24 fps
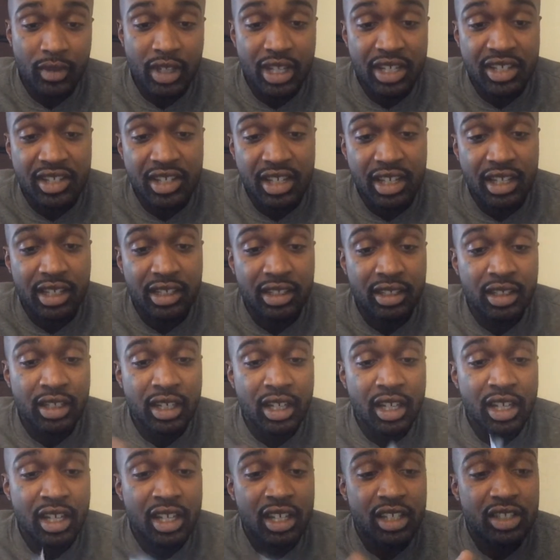It's a
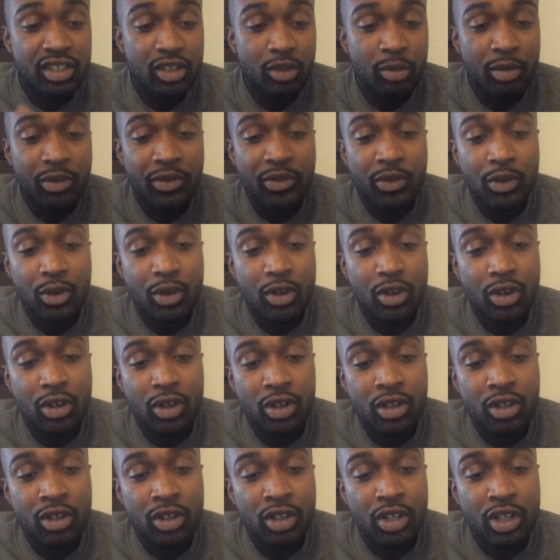so
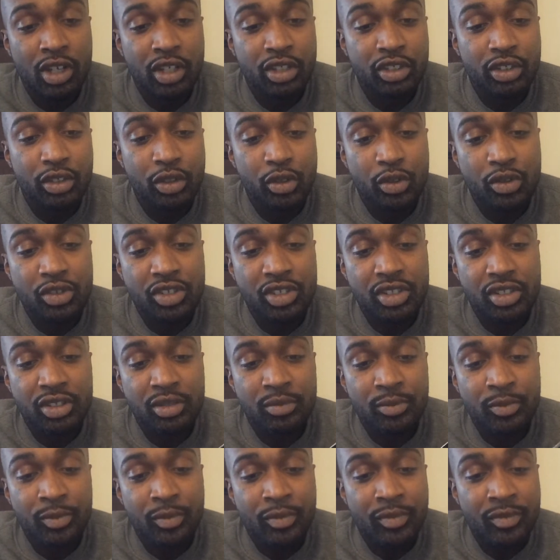before
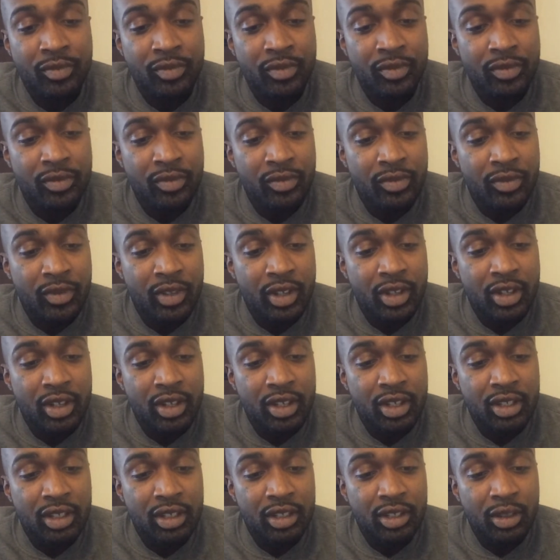using
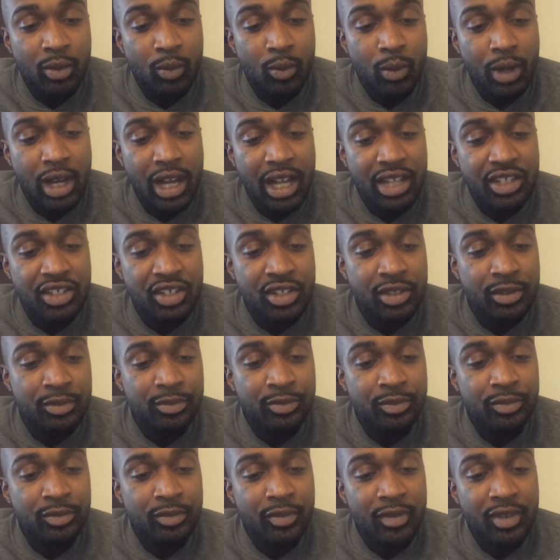the watch,
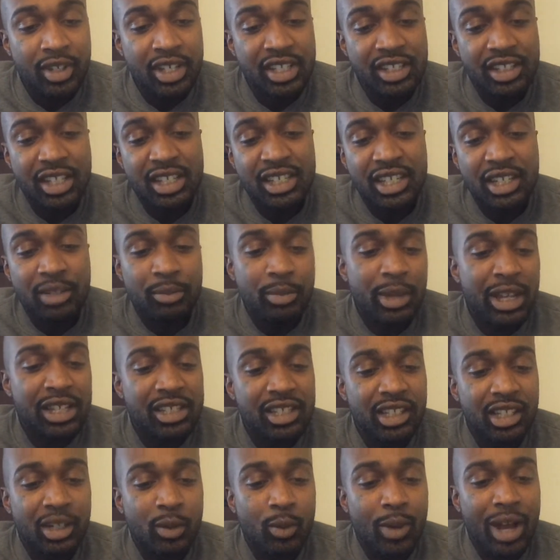this is
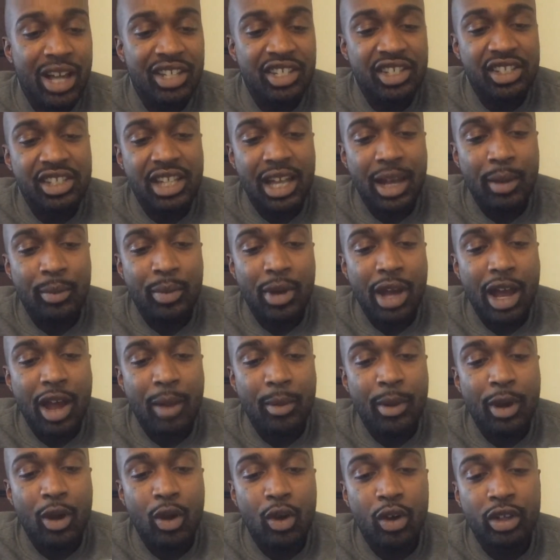basically the watch is not
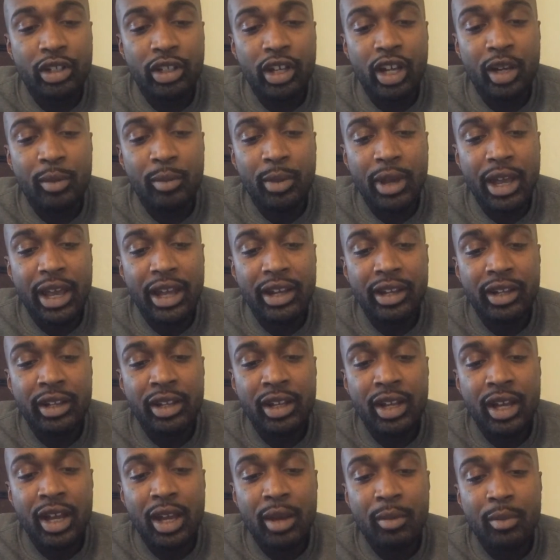powered by ordinary battery,
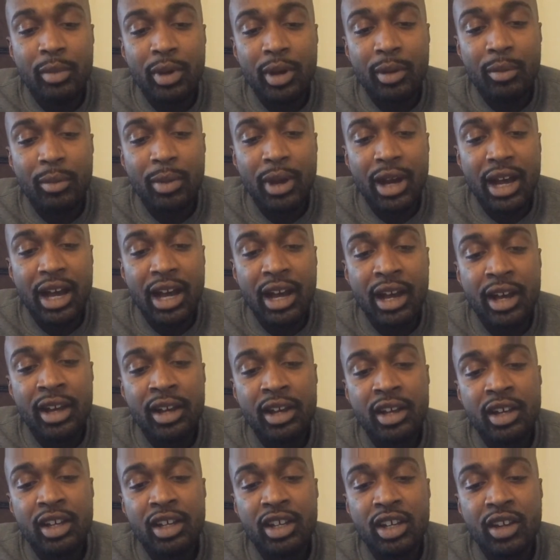but by
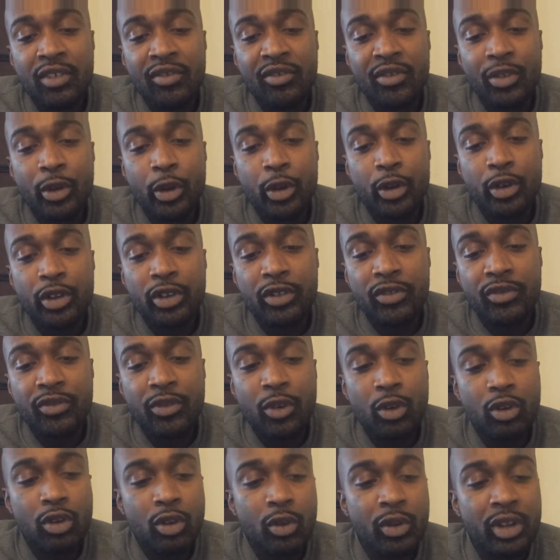converting
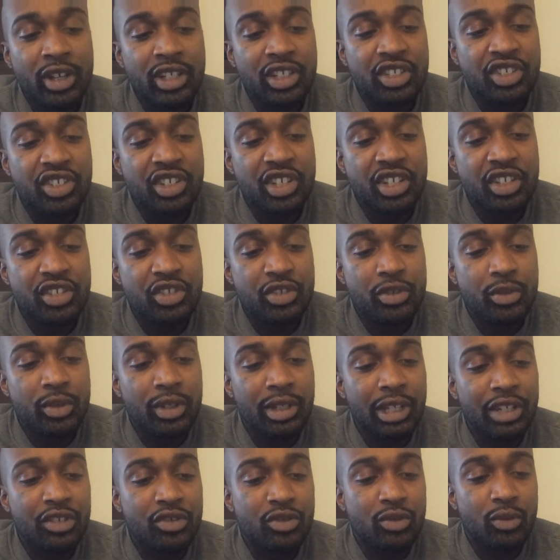photo energy into
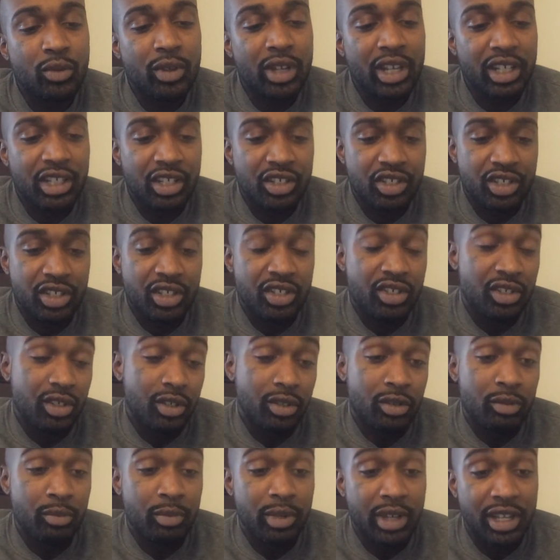electrical energy.
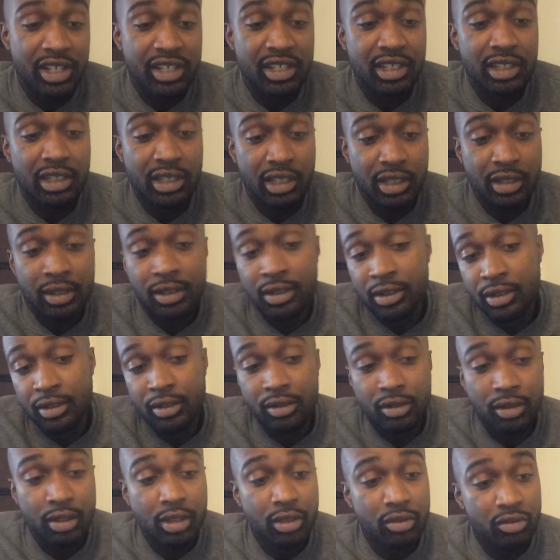So basically,
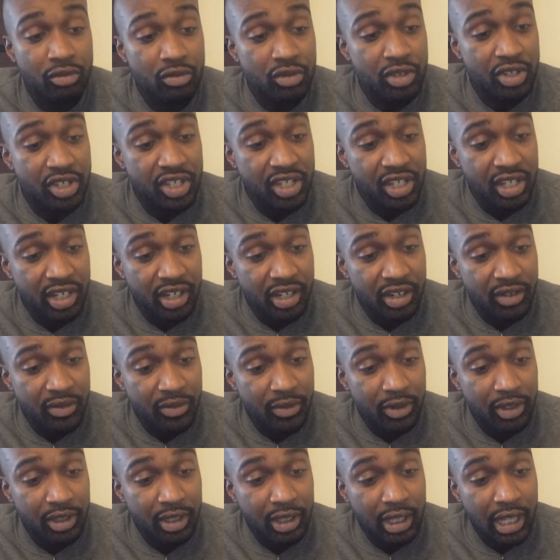You know, you just sit in
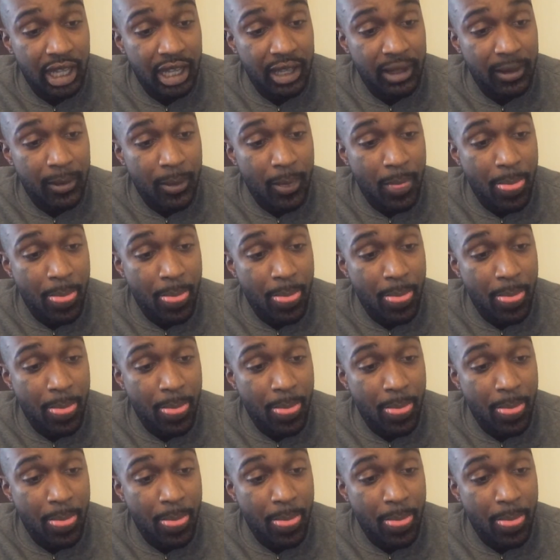front of the light.